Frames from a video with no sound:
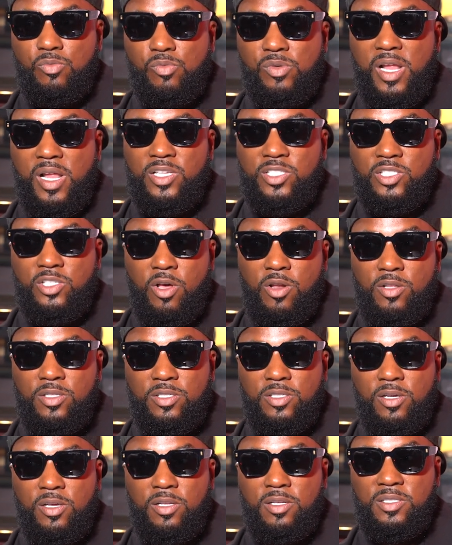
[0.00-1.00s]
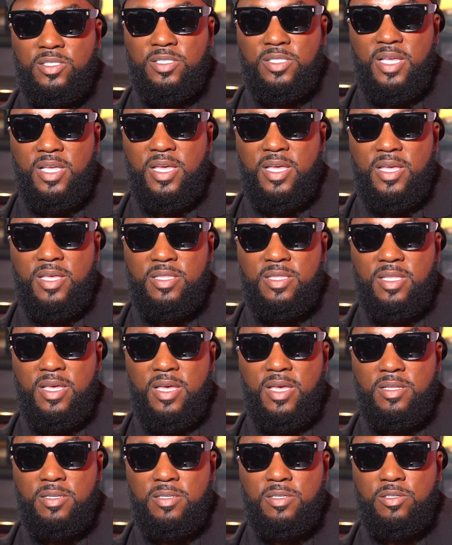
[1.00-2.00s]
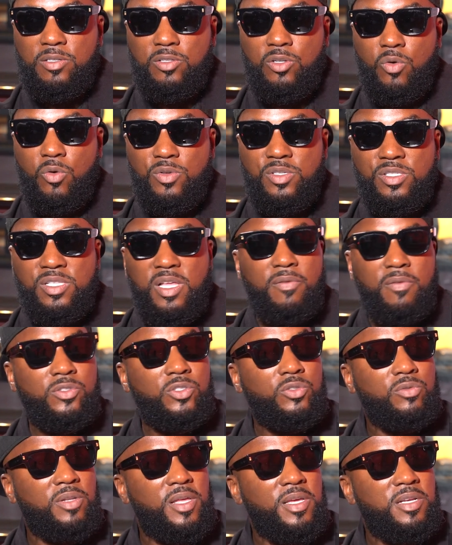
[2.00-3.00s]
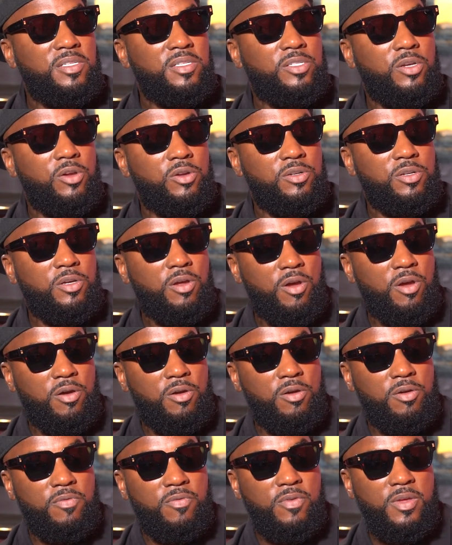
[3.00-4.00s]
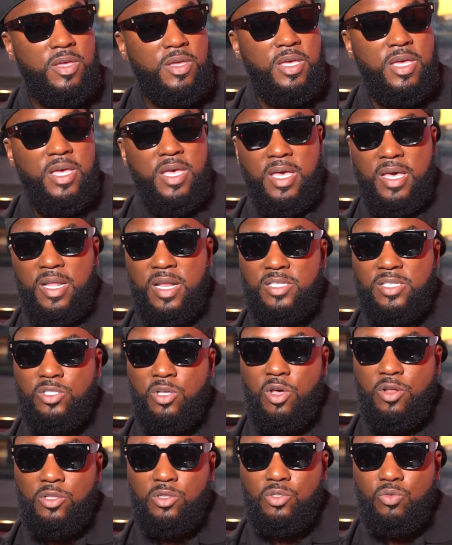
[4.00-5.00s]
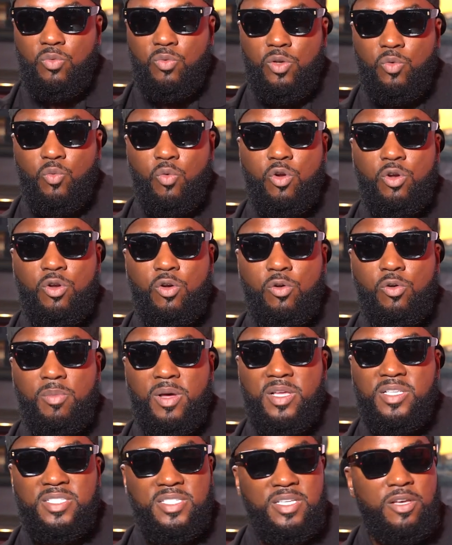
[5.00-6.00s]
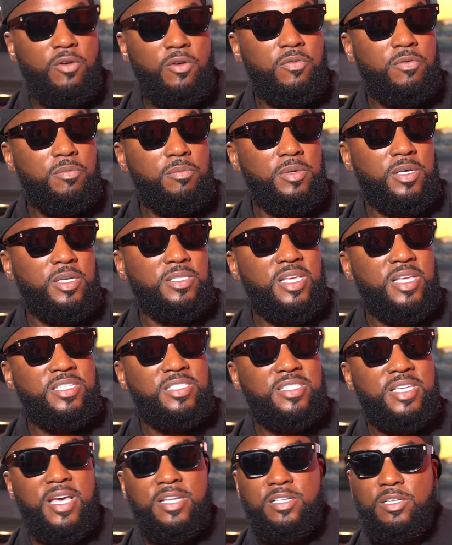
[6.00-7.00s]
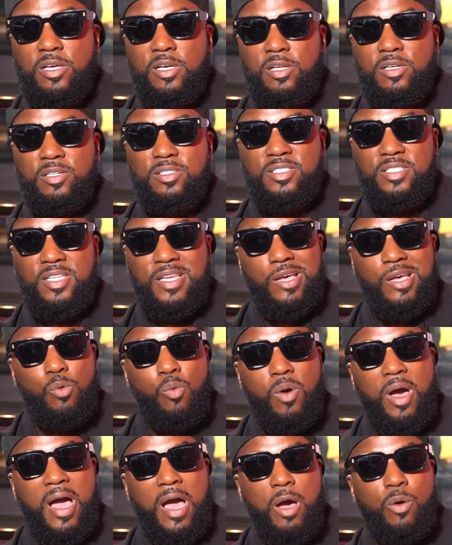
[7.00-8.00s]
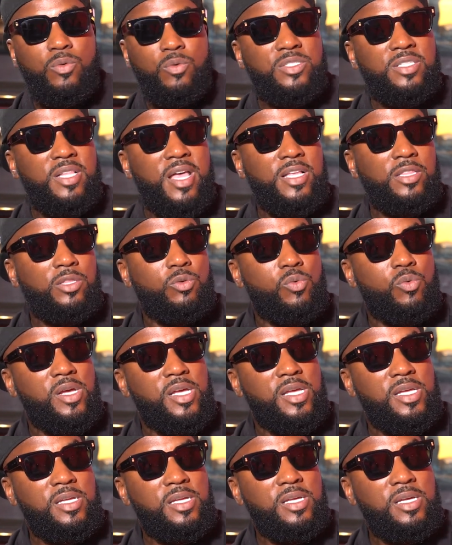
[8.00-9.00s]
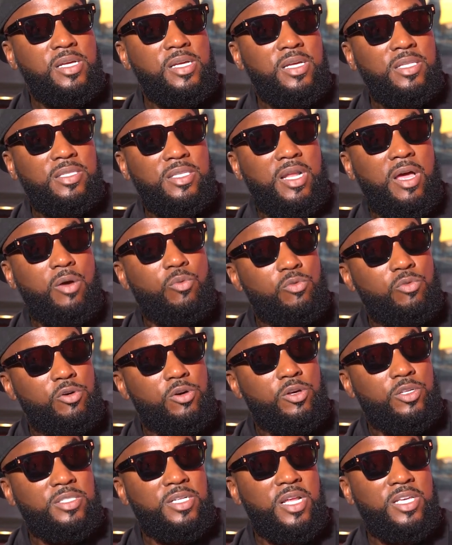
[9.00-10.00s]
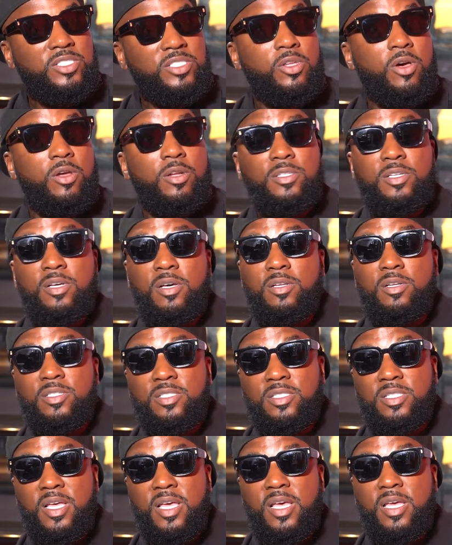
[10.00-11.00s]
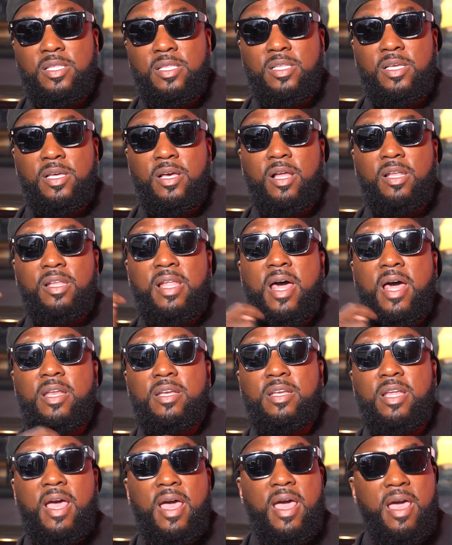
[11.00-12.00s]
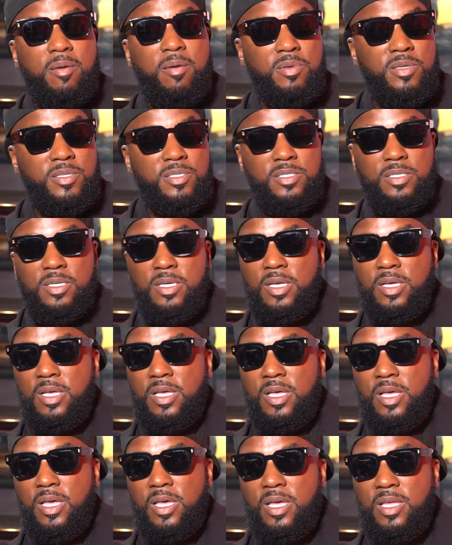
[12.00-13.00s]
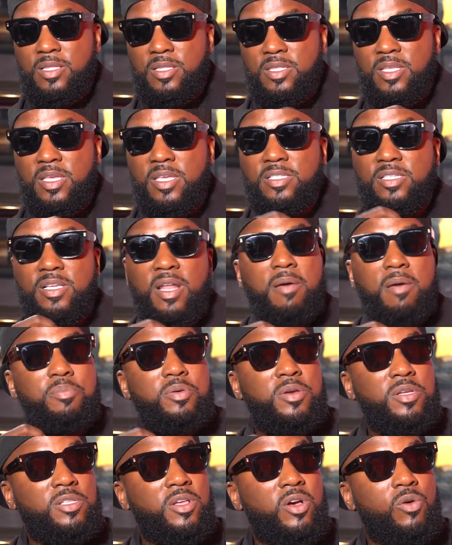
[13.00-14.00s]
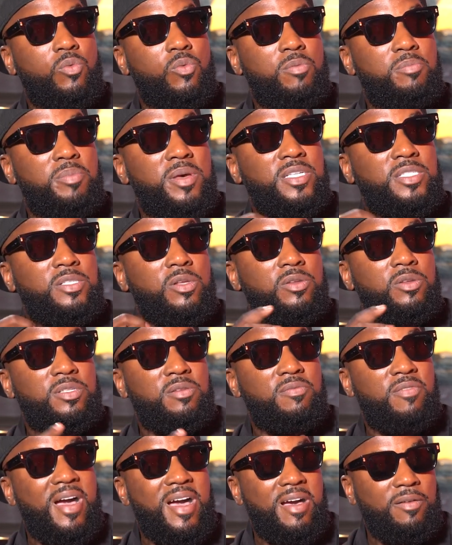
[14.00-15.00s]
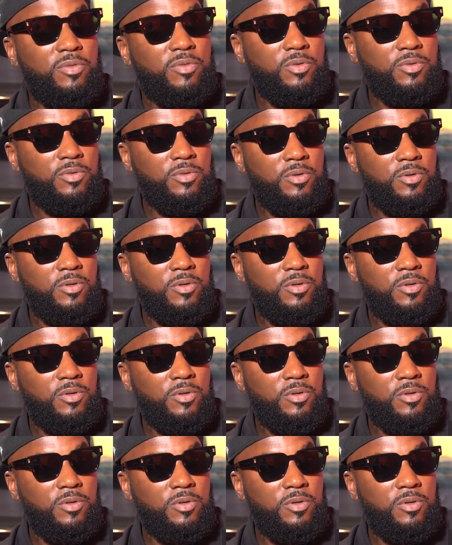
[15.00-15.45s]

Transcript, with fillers: when I started to understand that, you know, it's never too late to turn the curve, and I started doing work on myself because I just had to understand why I was like the way that I mm-hmm. was. And I started to understand that a lot of the habits and things that I picked up were based on survival